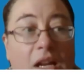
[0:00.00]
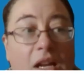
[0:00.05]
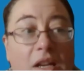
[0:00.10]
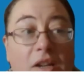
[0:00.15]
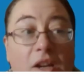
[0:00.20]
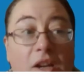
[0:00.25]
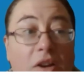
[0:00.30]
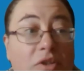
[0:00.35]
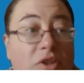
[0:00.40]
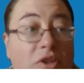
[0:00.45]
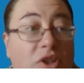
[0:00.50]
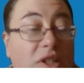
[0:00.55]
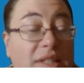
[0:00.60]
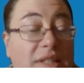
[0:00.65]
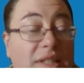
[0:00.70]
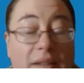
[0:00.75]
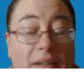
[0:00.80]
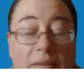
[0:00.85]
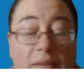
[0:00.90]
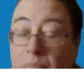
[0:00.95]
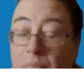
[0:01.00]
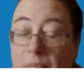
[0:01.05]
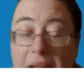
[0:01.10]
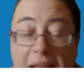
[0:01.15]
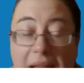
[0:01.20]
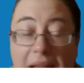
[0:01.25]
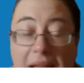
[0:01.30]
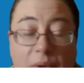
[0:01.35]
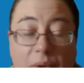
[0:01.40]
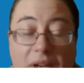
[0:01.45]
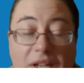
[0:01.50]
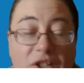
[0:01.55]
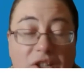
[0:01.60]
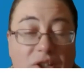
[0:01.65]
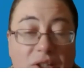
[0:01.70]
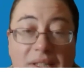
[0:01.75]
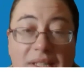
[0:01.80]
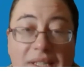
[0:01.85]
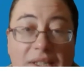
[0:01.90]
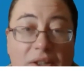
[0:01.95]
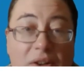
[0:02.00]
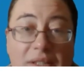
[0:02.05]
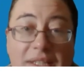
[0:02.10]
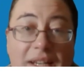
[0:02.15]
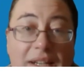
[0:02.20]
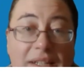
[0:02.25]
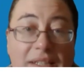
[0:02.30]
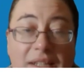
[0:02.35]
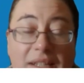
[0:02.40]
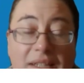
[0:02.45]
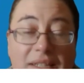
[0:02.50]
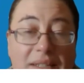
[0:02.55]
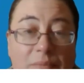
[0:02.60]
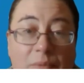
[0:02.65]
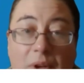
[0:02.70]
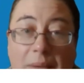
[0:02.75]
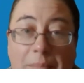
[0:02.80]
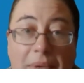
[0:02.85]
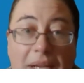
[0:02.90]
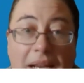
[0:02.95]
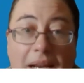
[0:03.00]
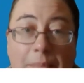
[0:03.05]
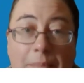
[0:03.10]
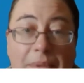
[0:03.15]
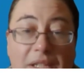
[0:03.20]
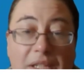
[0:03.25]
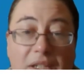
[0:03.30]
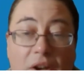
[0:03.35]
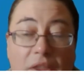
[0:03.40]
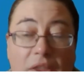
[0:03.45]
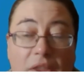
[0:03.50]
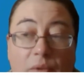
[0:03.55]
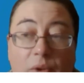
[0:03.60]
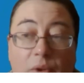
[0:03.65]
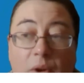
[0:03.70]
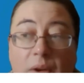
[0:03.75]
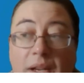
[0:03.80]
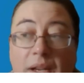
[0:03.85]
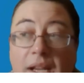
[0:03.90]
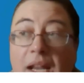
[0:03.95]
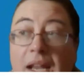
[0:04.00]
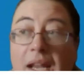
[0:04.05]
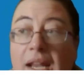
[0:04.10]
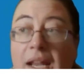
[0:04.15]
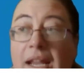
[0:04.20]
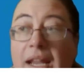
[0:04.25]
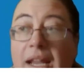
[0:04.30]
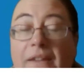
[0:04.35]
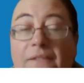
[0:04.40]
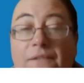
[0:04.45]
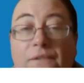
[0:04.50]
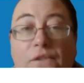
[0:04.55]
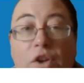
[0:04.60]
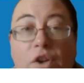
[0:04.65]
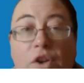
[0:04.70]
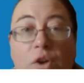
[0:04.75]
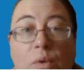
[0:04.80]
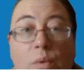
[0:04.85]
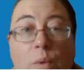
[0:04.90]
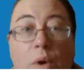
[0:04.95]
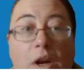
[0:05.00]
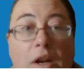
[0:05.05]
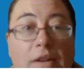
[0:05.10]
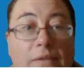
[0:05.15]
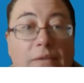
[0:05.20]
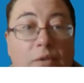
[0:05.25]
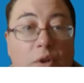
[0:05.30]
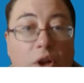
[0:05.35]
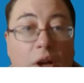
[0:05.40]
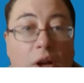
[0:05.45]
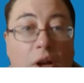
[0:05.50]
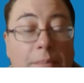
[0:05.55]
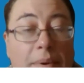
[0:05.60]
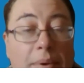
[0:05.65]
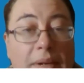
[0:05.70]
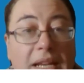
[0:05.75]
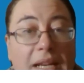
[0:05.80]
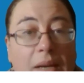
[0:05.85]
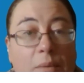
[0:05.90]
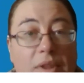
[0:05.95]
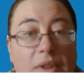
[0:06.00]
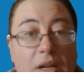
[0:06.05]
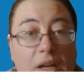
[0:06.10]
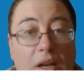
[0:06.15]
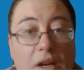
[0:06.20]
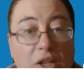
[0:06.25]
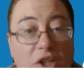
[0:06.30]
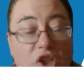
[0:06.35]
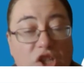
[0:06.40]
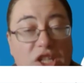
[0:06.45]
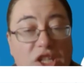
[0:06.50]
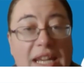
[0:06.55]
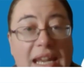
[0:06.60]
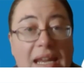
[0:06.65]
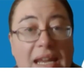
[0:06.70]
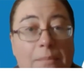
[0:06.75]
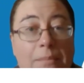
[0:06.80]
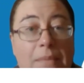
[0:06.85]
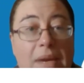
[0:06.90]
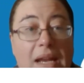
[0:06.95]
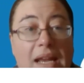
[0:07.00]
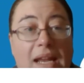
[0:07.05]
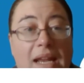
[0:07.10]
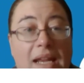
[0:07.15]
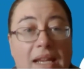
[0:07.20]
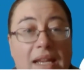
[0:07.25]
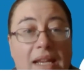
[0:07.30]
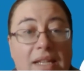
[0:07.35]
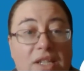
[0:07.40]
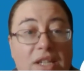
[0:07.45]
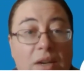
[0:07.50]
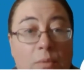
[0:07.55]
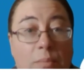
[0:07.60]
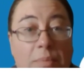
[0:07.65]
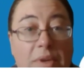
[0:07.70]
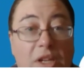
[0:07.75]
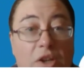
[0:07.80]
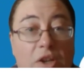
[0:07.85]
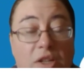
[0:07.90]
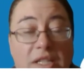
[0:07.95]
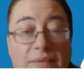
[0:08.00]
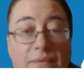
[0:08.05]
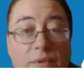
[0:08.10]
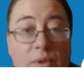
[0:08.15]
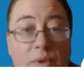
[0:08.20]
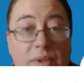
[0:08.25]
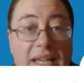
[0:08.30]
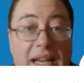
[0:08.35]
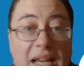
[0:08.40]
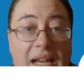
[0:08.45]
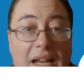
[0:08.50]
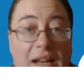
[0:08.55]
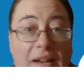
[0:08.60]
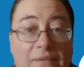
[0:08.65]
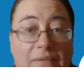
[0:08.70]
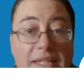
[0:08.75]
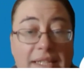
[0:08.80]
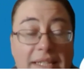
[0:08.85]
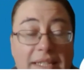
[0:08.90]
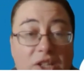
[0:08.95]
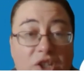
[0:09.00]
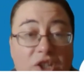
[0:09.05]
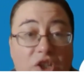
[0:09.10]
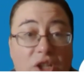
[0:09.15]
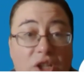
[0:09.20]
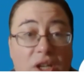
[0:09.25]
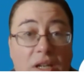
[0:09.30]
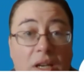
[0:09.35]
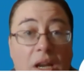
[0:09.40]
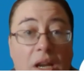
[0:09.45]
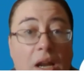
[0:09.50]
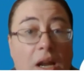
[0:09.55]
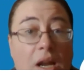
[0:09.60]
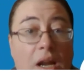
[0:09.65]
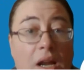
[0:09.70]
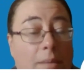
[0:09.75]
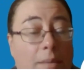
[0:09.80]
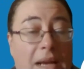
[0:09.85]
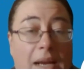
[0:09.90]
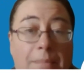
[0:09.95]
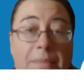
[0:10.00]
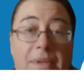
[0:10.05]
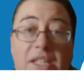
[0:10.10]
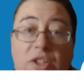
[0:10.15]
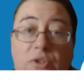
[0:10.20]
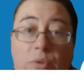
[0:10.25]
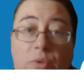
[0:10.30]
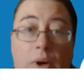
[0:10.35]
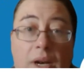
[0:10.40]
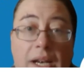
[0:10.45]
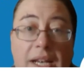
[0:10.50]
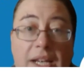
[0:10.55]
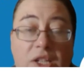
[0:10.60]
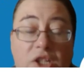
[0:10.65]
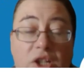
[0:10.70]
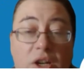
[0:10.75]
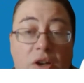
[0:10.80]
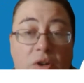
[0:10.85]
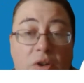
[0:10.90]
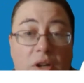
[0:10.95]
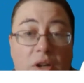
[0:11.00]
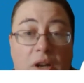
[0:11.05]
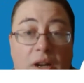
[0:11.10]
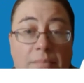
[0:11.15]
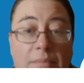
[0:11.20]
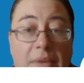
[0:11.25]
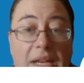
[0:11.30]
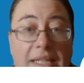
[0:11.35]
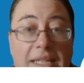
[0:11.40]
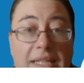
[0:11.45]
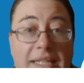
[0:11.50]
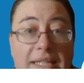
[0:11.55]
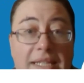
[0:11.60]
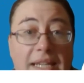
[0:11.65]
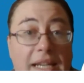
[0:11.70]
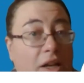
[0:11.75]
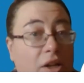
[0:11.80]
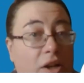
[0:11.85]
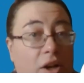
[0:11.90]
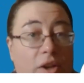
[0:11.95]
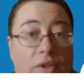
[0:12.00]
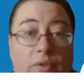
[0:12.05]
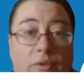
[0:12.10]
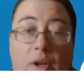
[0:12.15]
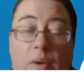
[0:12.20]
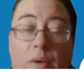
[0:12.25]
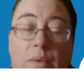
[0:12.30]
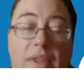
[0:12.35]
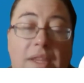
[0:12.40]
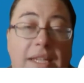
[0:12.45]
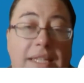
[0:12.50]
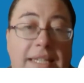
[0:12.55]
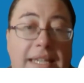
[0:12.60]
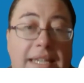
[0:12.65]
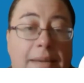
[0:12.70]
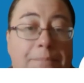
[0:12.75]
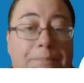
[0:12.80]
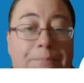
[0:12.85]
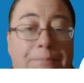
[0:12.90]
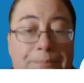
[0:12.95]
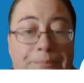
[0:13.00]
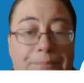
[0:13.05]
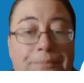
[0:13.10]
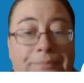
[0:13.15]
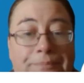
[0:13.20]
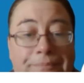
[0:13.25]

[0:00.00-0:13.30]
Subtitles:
No, just any questions, contact us and we'll be happy to go through it. If you work for a company with a large team and it would be useful to have a session, I'm happy to arrange an online meeting and go through it with your team.